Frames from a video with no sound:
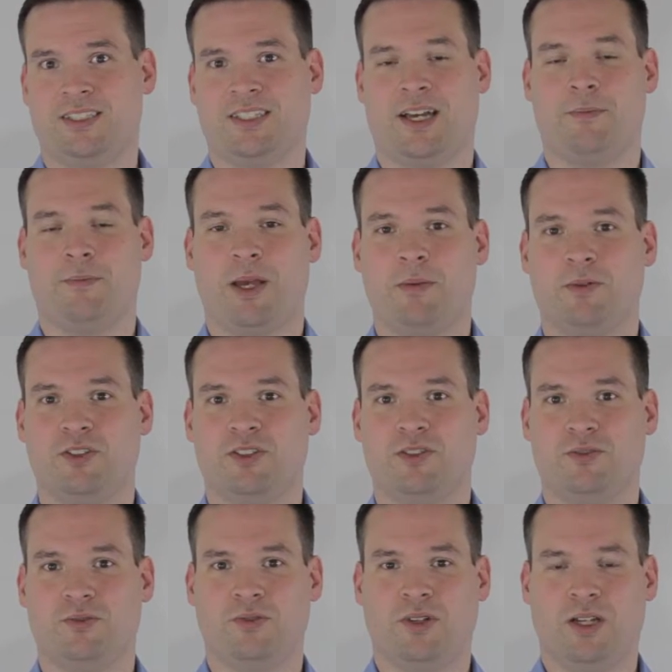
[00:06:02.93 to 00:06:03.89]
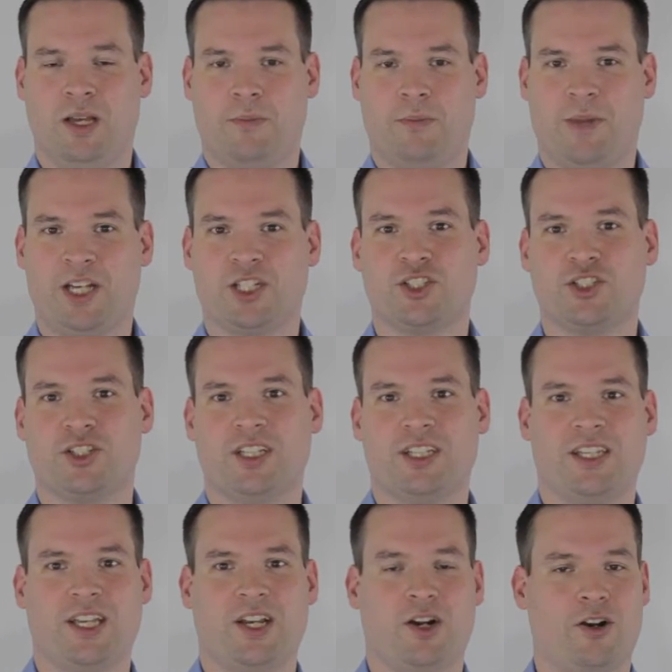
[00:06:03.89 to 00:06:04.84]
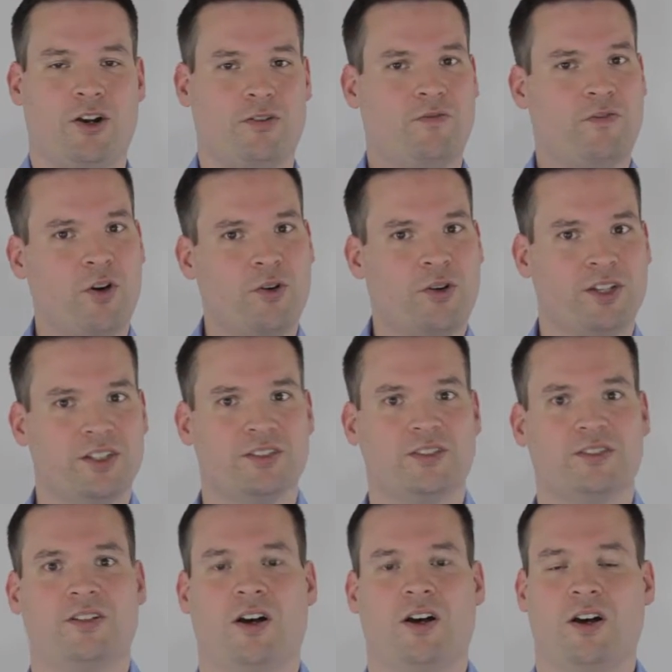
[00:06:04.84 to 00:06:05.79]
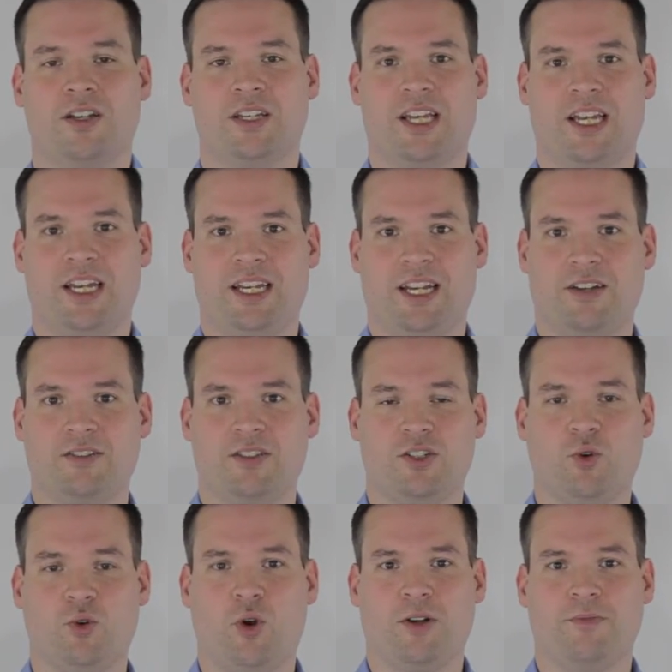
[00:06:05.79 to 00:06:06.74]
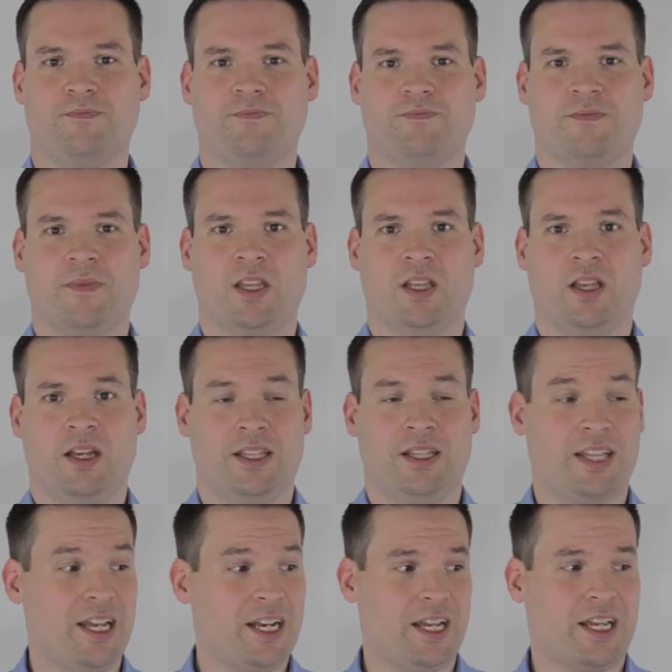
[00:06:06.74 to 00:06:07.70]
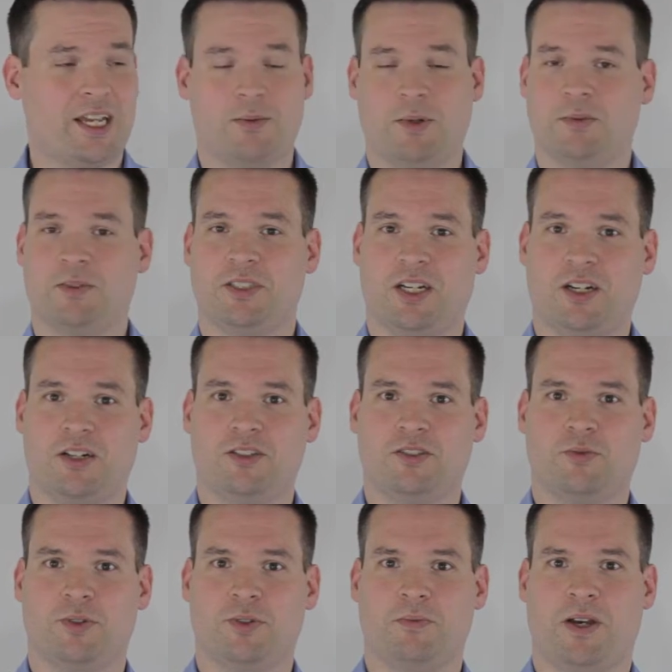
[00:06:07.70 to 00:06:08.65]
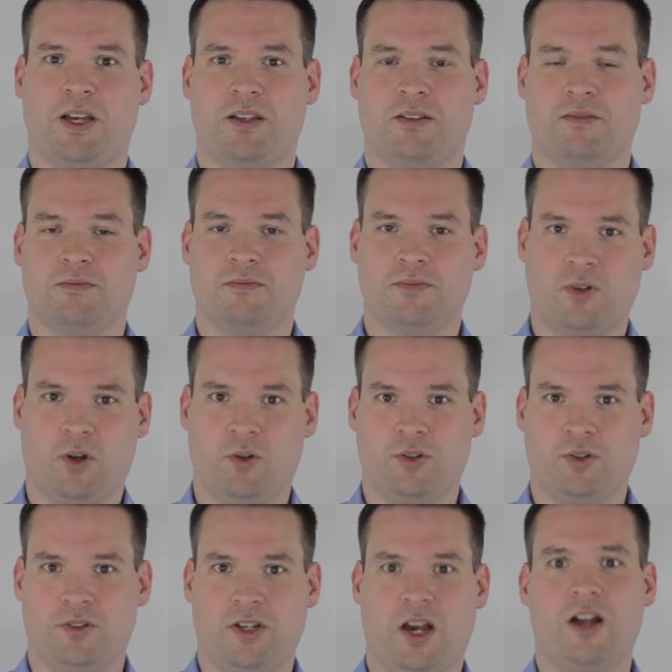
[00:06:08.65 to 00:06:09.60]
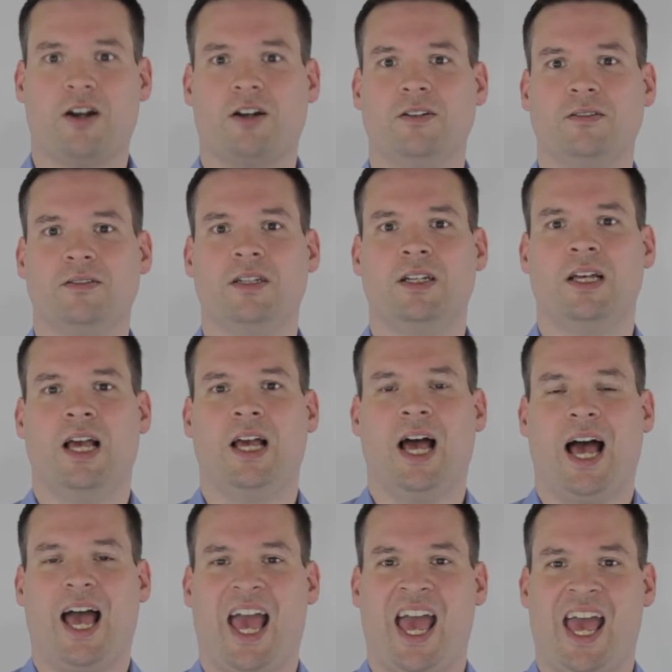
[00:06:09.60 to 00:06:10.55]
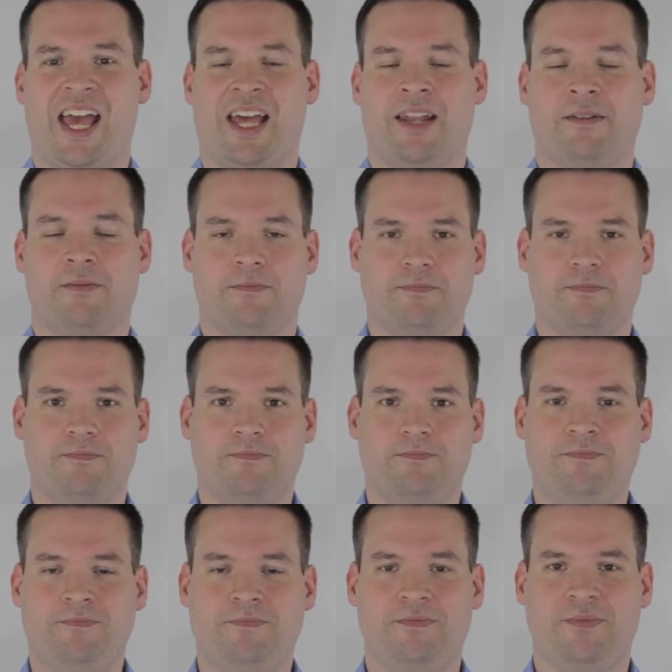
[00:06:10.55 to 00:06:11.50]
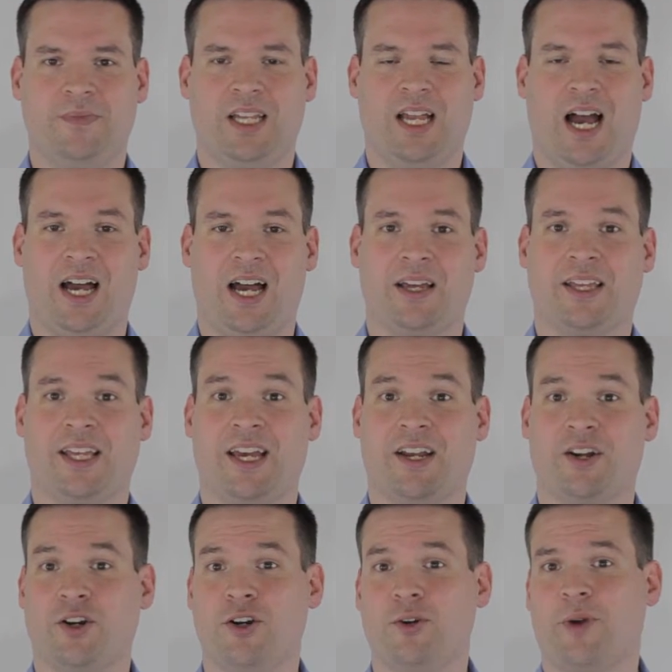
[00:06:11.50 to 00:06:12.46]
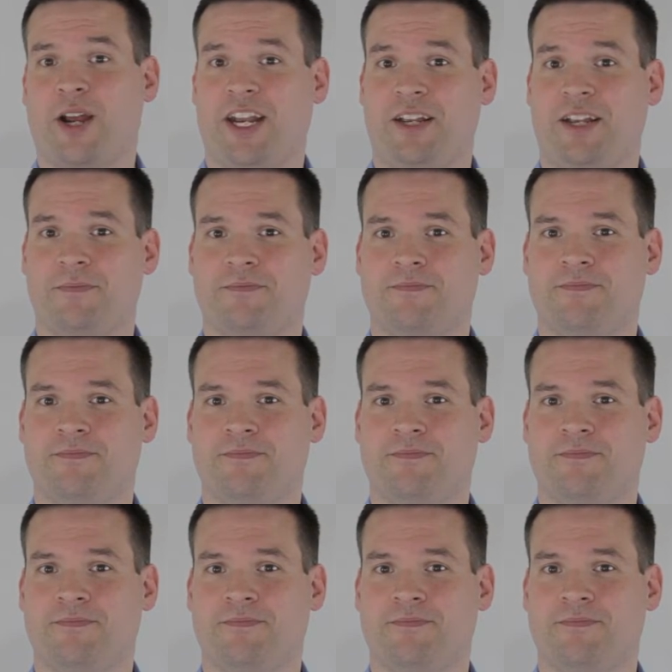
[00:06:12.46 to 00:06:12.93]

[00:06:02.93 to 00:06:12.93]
I'm able to make sure that they are focused on getting out the door. Then I come upstairs with my older daughter and I get her ready.